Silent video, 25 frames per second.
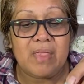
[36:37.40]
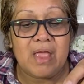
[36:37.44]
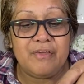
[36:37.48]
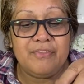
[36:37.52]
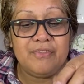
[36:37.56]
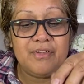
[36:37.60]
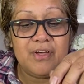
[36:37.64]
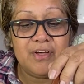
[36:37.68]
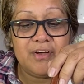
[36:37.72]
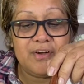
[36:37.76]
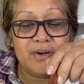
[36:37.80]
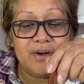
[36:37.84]

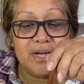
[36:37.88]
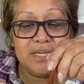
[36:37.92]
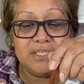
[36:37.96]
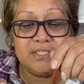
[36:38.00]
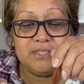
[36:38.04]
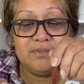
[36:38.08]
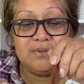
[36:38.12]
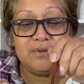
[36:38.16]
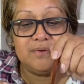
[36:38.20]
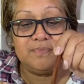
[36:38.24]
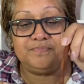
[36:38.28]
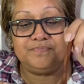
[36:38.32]
So guys,
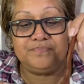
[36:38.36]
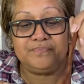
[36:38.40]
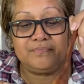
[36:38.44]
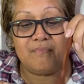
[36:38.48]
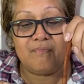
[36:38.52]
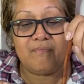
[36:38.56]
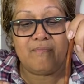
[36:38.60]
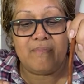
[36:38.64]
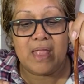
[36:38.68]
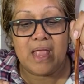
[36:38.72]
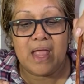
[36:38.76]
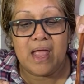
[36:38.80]
look,
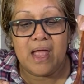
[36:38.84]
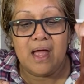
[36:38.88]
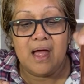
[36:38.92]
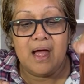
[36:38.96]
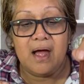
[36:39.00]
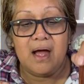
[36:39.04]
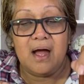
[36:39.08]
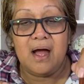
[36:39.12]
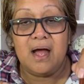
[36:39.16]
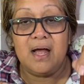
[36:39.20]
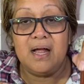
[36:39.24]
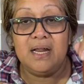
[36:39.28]

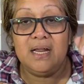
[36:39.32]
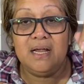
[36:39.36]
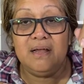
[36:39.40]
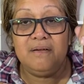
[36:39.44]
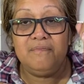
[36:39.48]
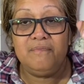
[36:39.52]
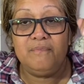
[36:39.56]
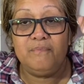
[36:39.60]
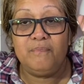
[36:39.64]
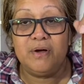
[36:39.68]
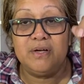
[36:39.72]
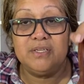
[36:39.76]
I leave
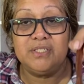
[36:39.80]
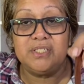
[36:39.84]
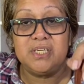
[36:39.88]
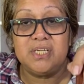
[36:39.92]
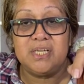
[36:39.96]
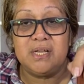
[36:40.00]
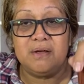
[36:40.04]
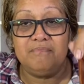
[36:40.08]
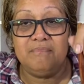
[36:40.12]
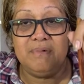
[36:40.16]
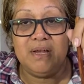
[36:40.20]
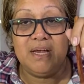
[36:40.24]
most of
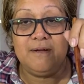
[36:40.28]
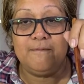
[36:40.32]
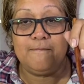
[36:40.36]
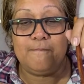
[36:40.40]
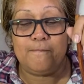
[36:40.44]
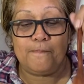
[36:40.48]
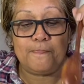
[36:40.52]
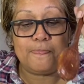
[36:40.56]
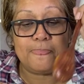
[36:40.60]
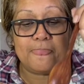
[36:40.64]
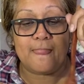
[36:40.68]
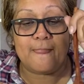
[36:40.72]
the meat
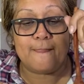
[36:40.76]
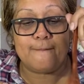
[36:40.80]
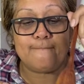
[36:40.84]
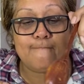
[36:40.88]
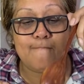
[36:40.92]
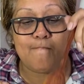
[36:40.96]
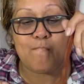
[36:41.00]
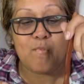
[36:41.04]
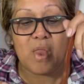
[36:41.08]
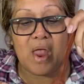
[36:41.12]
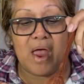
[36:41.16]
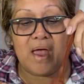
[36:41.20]

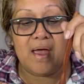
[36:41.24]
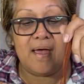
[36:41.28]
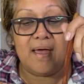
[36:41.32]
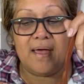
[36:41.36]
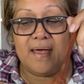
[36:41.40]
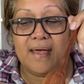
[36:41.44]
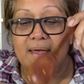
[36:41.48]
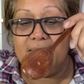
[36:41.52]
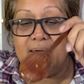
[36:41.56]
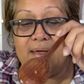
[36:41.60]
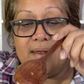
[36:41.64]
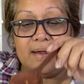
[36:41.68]

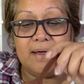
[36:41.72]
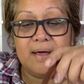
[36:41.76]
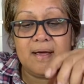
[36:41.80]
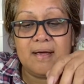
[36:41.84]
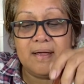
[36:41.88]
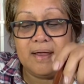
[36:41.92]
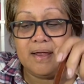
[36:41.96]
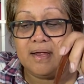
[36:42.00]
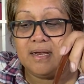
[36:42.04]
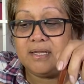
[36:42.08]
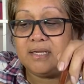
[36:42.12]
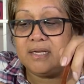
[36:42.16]
and
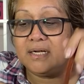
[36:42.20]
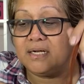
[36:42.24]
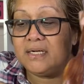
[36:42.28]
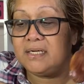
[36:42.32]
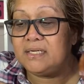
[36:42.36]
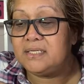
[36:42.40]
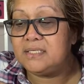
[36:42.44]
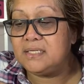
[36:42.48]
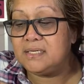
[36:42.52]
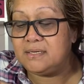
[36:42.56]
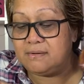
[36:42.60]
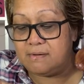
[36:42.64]
I eat
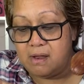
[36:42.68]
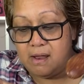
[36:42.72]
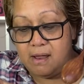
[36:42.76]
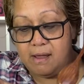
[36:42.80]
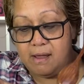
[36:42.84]
the